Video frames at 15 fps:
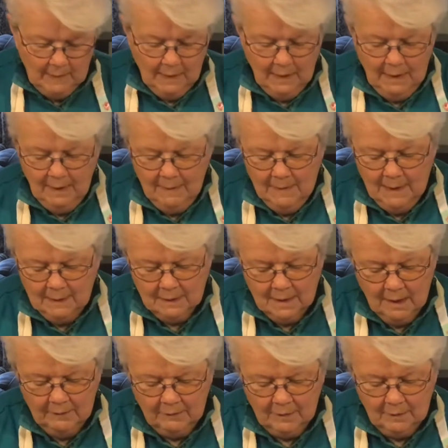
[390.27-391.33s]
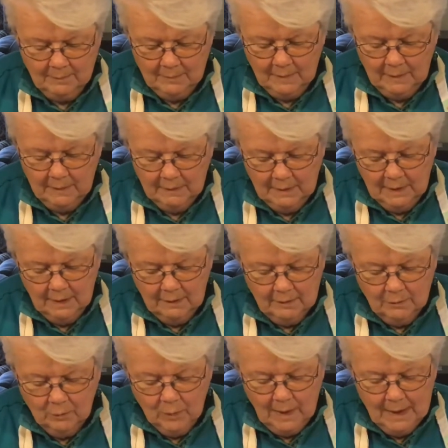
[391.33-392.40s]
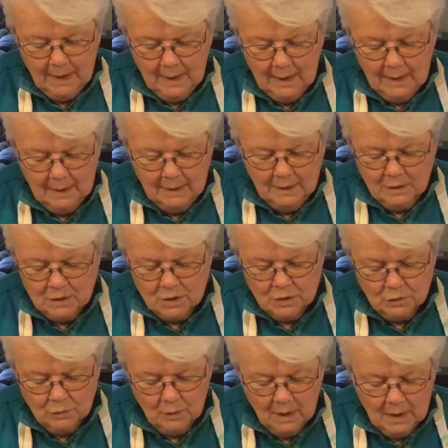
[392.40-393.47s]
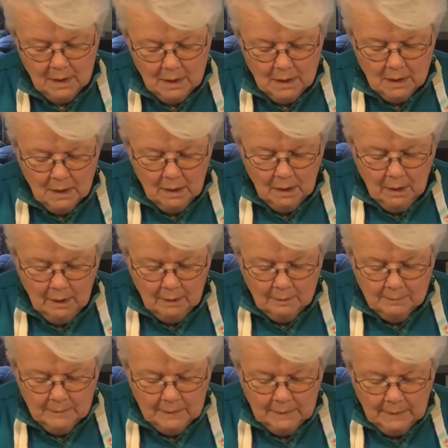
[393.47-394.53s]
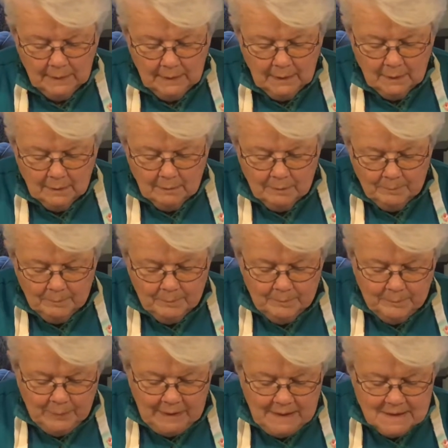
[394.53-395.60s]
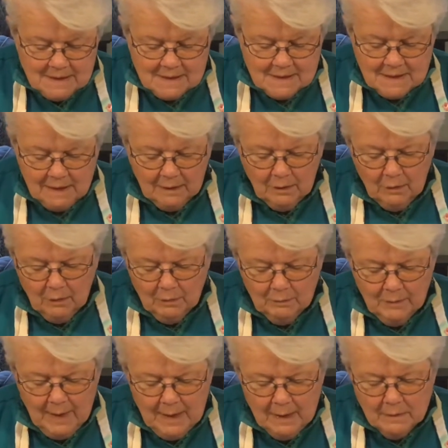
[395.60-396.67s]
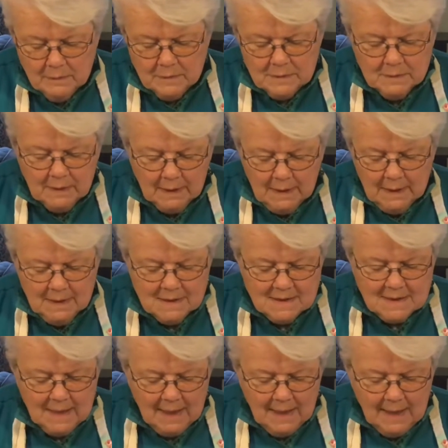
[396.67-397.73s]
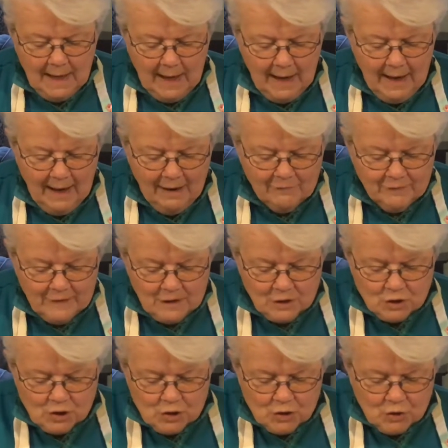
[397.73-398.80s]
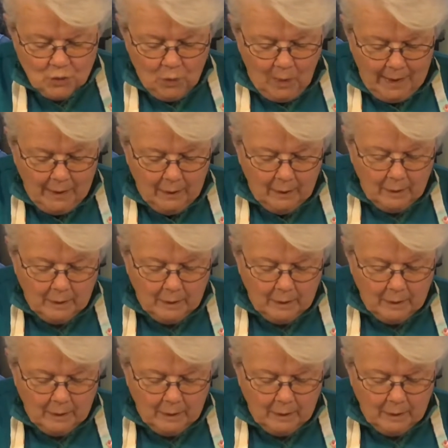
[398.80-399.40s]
And then cut them the other way into little pieces that are around, say, a 1/2 inch square.